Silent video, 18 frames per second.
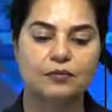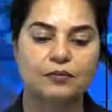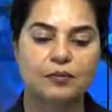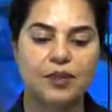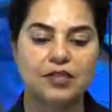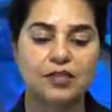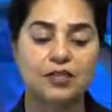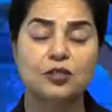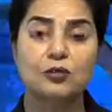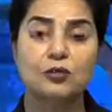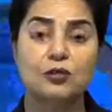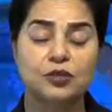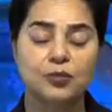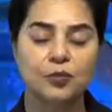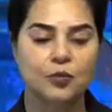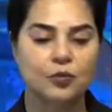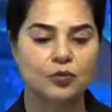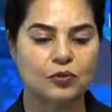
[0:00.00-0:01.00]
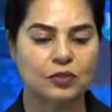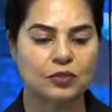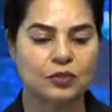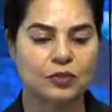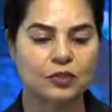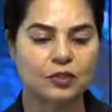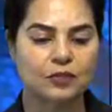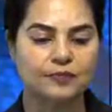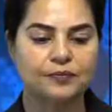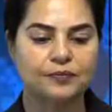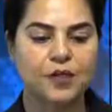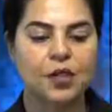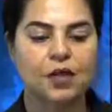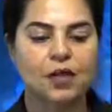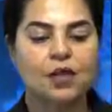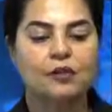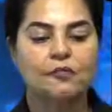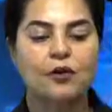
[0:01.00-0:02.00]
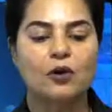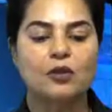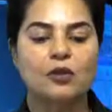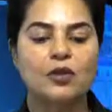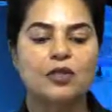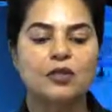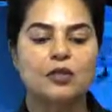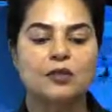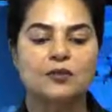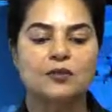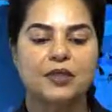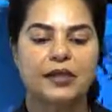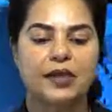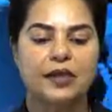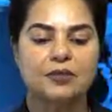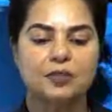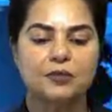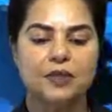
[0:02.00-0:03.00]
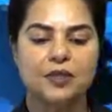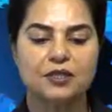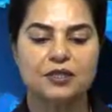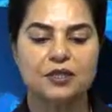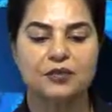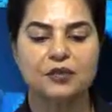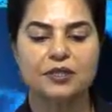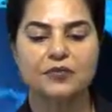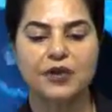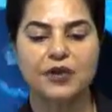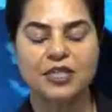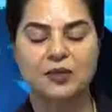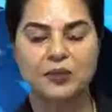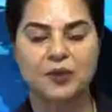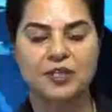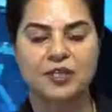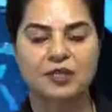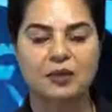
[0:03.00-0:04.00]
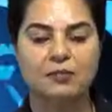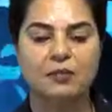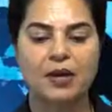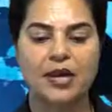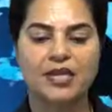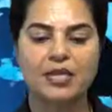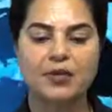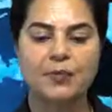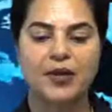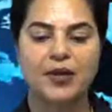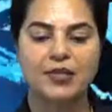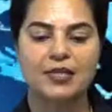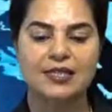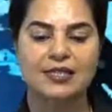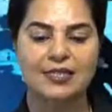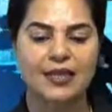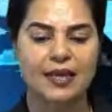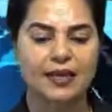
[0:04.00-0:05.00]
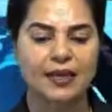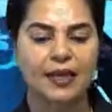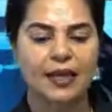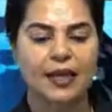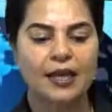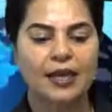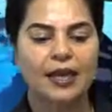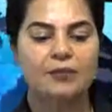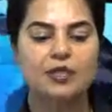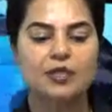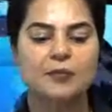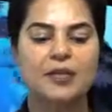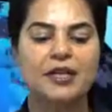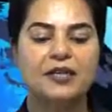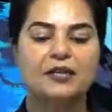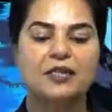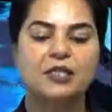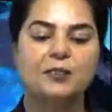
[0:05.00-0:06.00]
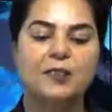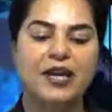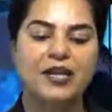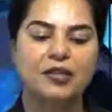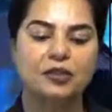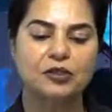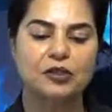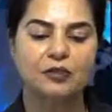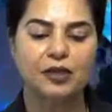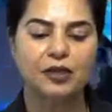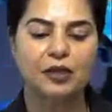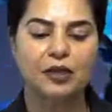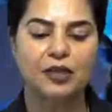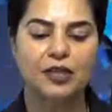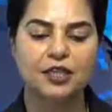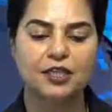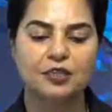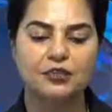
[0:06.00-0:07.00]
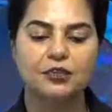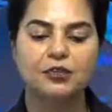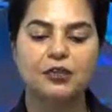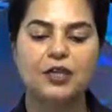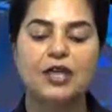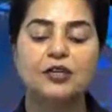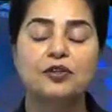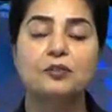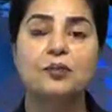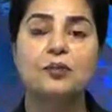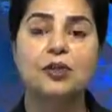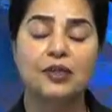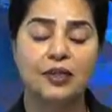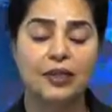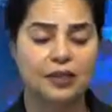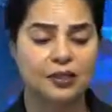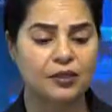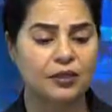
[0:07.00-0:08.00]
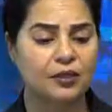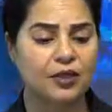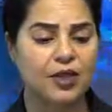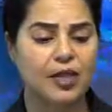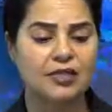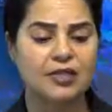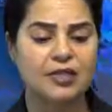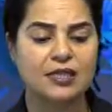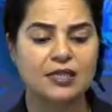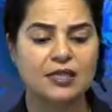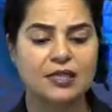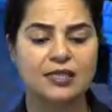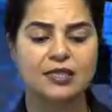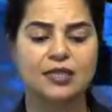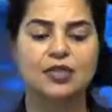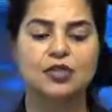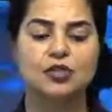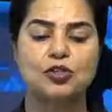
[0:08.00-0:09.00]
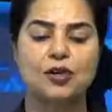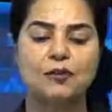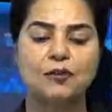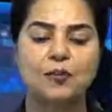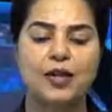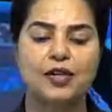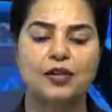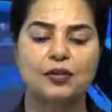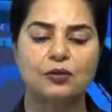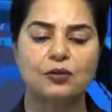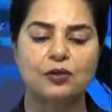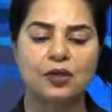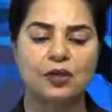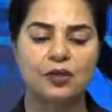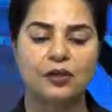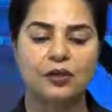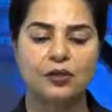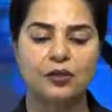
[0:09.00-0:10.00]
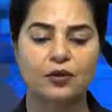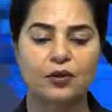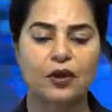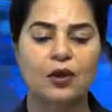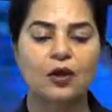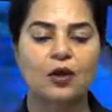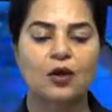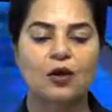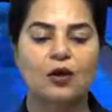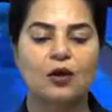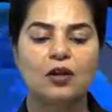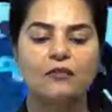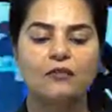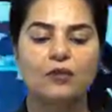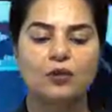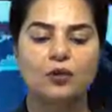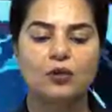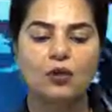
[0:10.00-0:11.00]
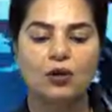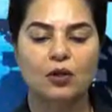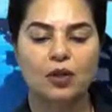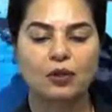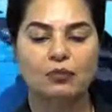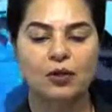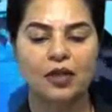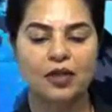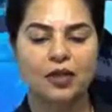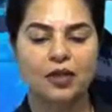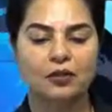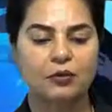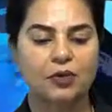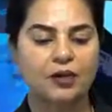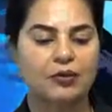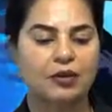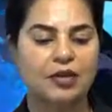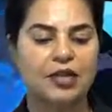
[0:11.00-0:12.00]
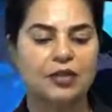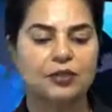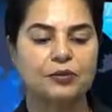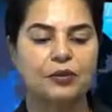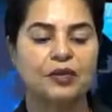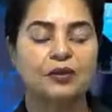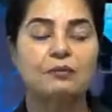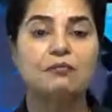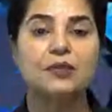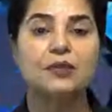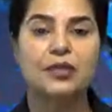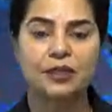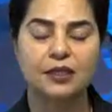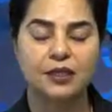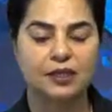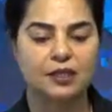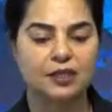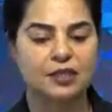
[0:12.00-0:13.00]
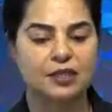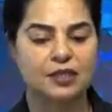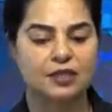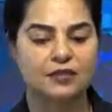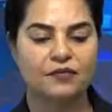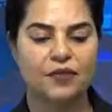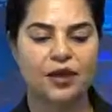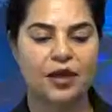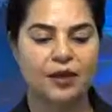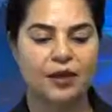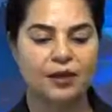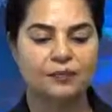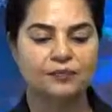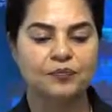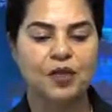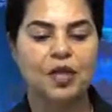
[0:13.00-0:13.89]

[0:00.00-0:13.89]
Pence told reporters. Following Trump's announcements, U.S. Vice President Mike Pence said he was being dispatched to the Middle East to try to mediate the crisis. He said Trump had told Erdogan on a phone call on Monday to agree to an immediate ceasefire.